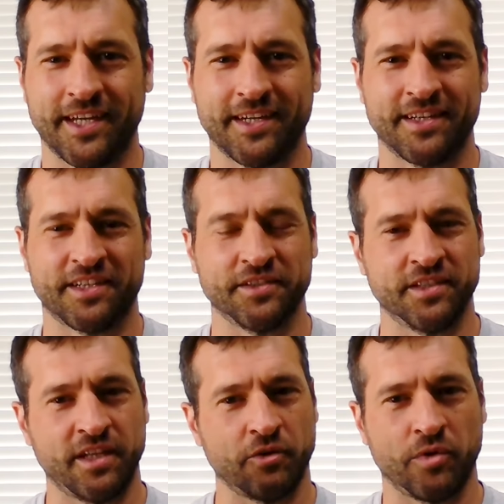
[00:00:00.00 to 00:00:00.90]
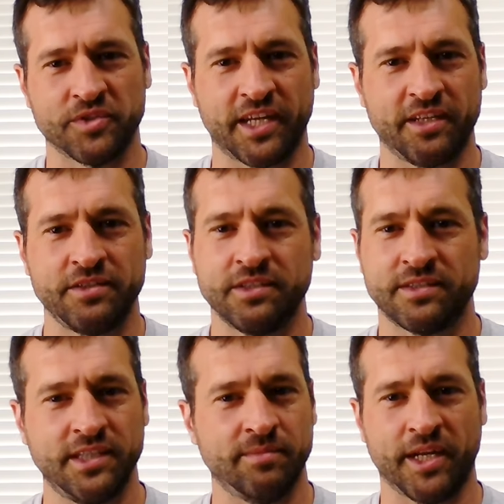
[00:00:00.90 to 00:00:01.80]
Like, because another one was like, you should
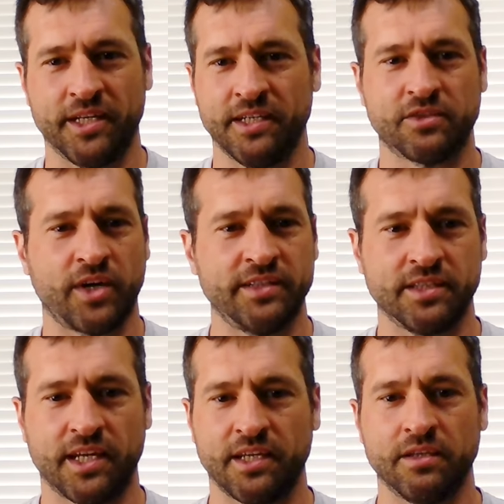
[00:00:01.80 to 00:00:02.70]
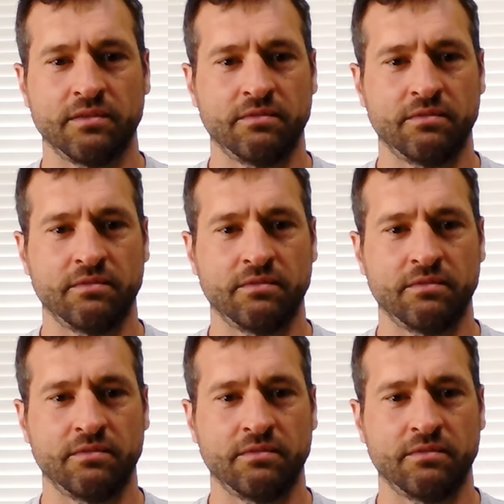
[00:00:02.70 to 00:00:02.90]
see him, man. He's crazy. Like,